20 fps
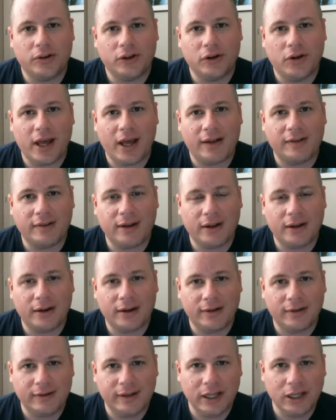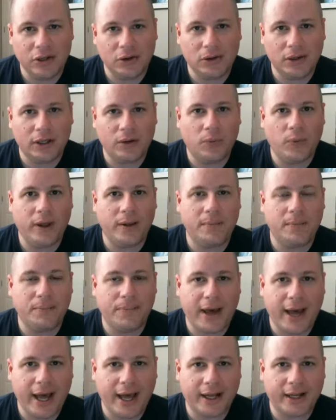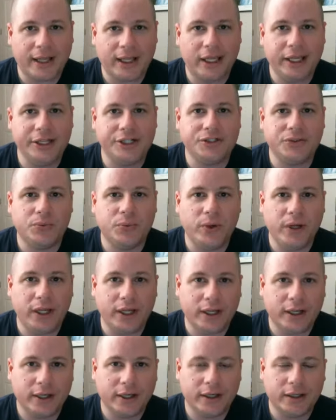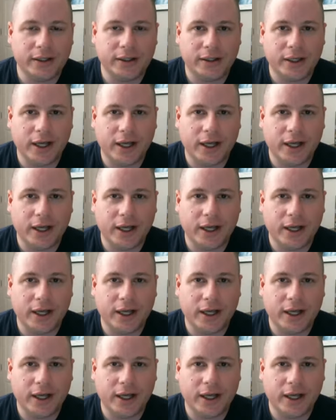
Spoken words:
as I continually went back each week